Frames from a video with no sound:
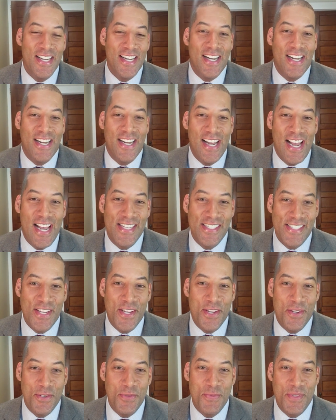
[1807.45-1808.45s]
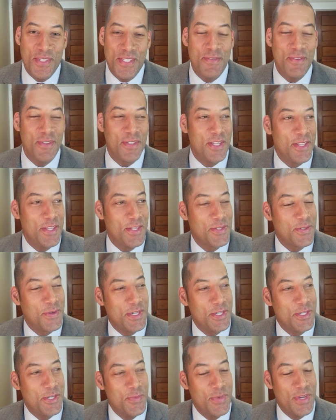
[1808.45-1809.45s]
asking you specifically this
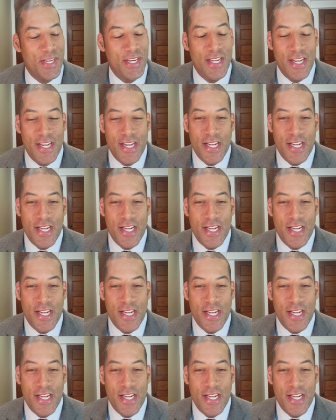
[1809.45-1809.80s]
question, but